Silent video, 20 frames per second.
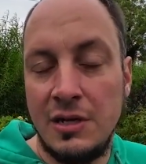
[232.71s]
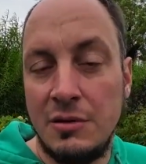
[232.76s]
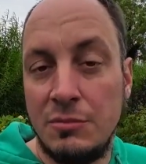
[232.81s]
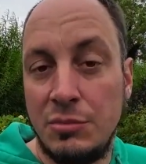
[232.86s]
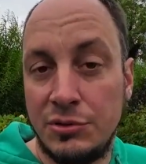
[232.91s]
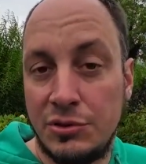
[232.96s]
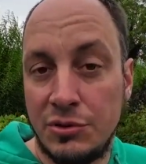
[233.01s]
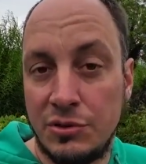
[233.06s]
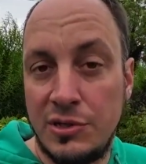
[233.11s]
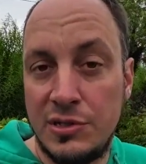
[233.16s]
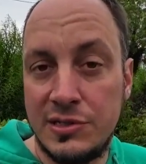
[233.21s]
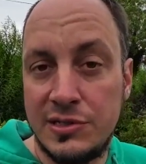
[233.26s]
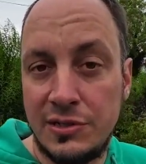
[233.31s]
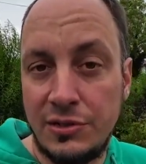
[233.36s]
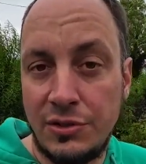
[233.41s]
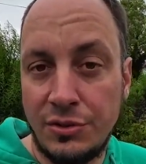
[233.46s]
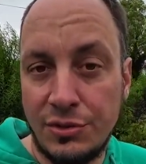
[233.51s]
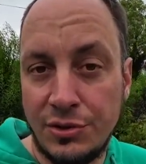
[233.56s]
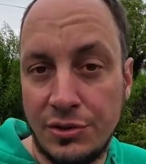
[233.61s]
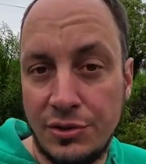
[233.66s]
But there is
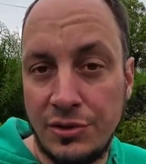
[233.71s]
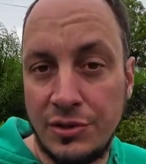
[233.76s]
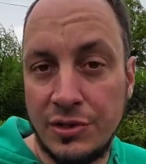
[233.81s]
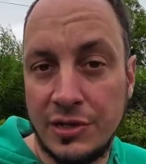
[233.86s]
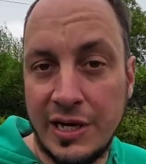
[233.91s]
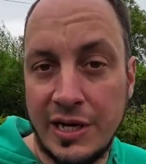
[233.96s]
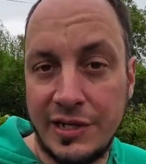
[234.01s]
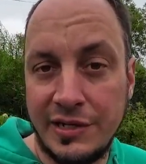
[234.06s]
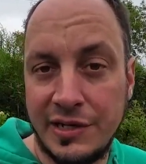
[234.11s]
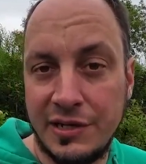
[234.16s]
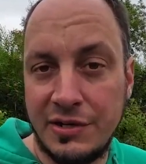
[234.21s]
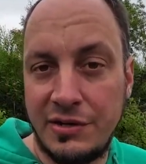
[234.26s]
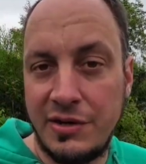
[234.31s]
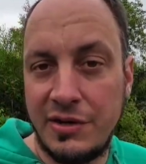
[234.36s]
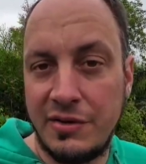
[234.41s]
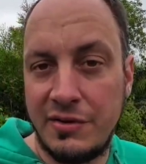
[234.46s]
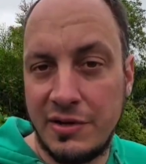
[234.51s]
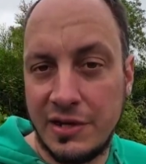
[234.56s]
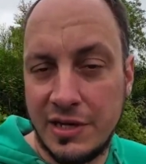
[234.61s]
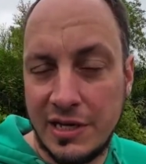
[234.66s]
another
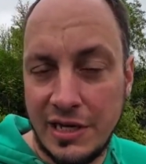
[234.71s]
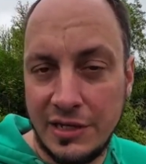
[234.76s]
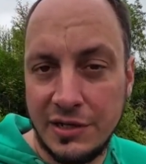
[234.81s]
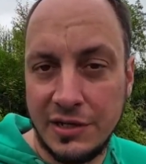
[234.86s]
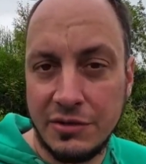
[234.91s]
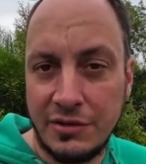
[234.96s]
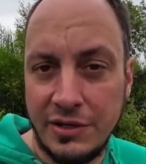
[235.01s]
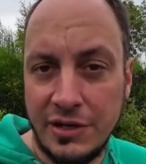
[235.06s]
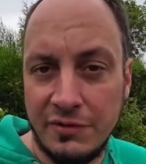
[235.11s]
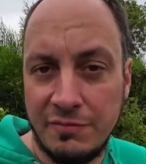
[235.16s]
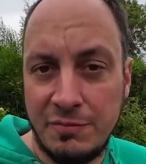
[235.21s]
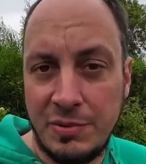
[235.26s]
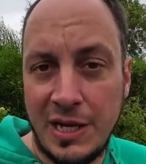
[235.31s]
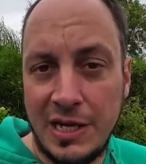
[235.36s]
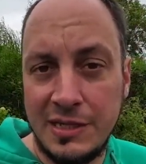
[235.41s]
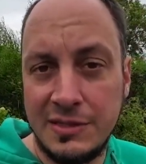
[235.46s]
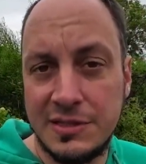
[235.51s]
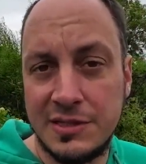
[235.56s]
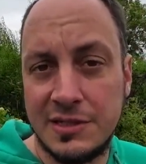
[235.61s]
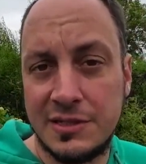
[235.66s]
category of
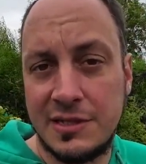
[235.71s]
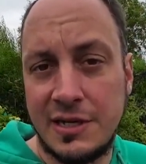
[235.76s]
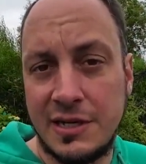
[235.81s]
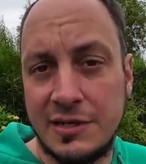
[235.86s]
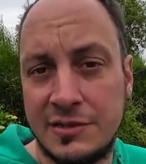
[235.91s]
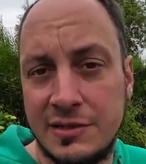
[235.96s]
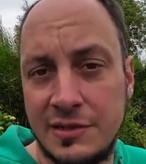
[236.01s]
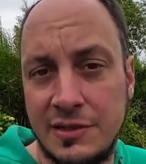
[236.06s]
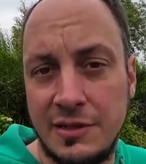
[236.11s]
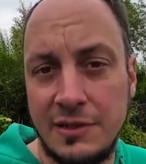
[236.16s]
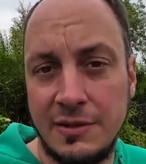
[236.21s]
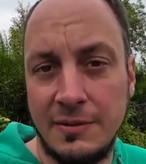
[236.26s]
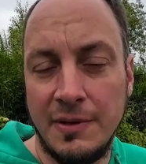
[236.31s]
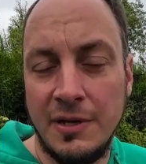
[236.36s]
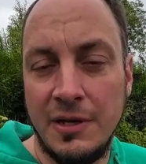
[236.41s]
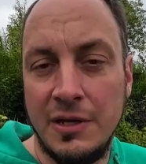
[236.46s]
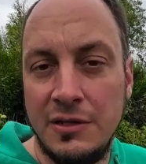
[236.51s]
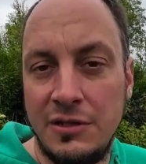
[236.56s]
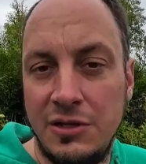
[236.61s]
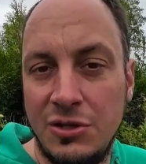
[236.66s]
plants that
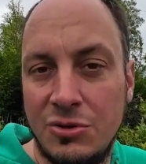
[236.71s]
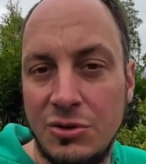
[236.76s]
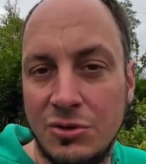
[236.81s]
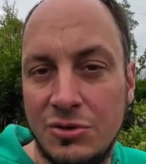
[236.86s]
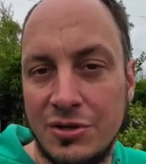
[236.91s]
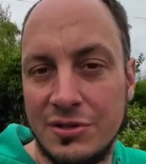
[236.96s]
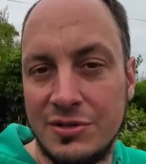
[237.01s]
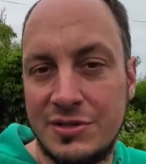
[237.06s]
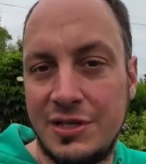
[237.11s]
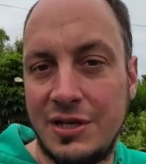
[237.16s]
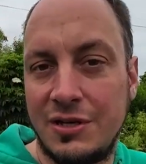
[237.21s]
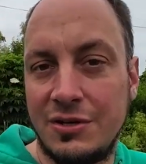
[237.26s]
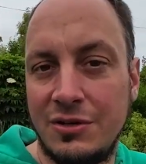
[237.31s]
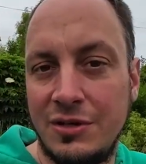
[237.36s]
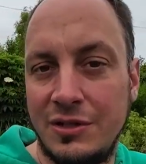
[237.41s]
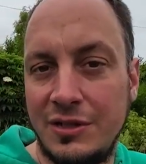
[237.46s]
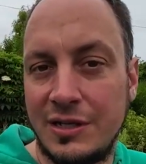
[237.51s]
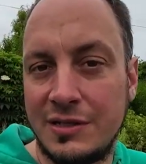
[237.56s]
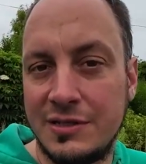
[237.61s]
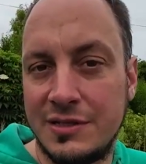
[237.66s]
you could consider,
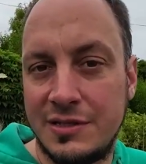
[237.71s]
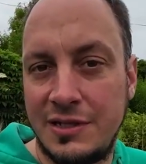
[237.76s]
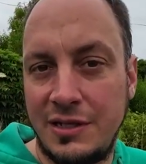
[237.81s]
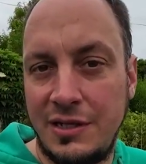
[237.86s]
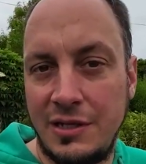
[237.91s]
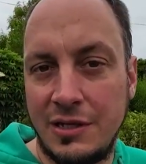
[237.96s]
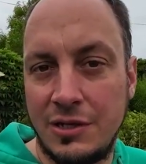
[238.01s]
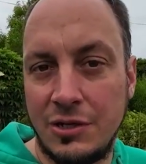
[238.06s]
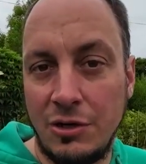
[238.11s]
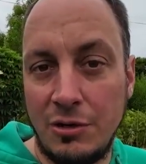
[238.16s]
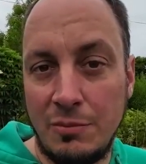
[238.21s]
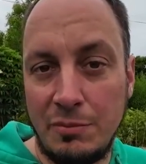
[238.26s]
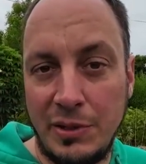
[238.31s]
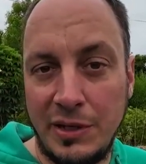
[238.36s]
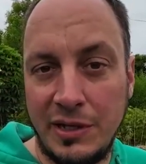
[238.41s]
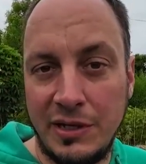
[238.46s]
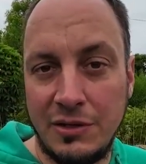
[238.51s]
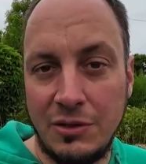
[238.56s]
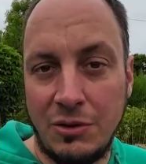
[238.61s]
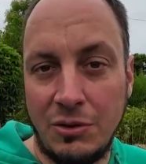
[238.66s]
and that's the
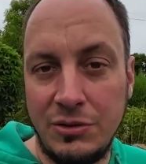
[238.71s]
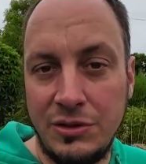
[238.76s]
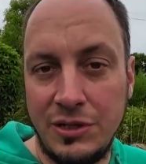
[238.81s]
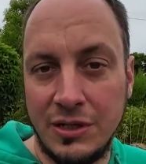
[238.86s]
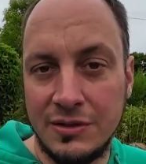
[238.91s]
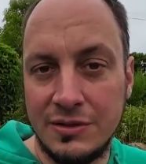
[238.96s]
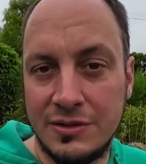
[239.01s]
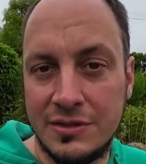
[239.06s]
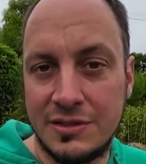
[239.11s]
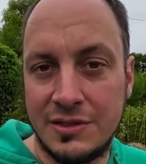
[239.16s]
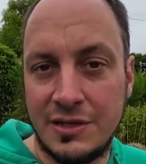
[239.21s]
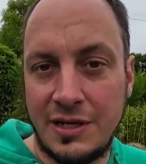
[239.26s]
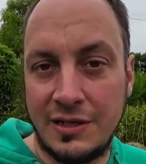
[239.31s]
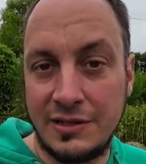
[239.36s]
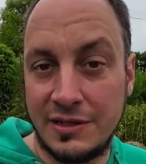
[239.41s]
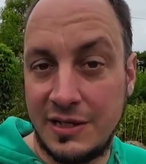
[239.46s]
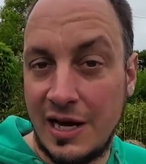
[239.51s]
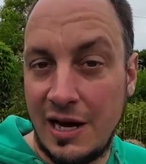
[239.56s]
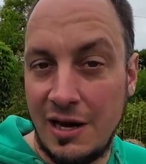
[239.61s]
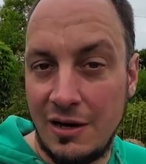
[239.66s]
clumping onions
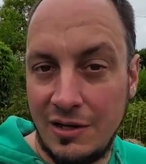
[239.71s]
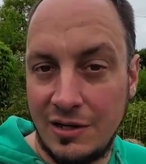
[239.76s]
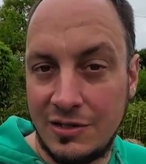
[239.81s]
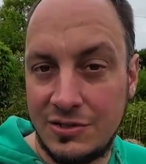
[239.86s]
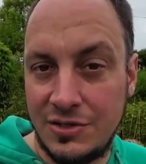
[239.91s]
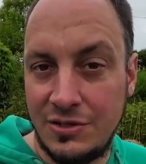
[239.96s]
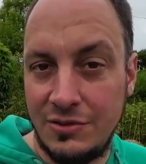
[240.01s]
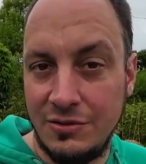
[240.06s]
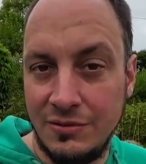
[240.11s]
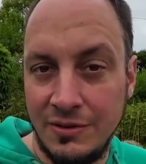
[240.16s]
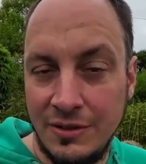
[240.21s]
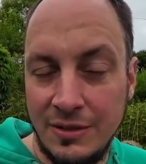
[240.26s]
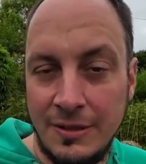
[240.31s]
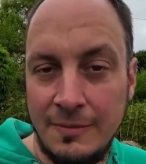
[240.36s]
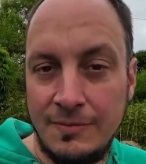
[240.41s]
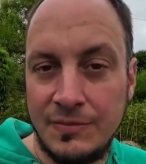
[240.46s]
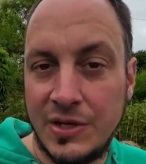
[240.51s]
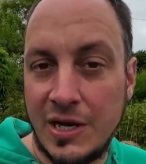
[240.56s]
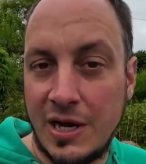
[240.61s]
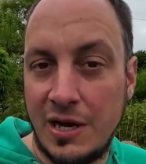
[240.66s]
and garlic too.
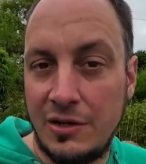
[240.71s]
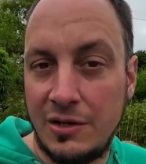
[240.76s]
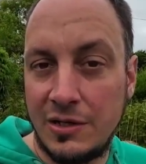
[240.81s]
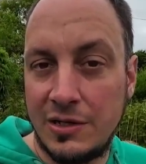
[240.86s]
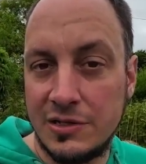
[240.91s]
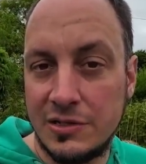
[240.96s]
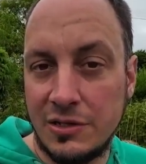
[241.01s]
Garlic is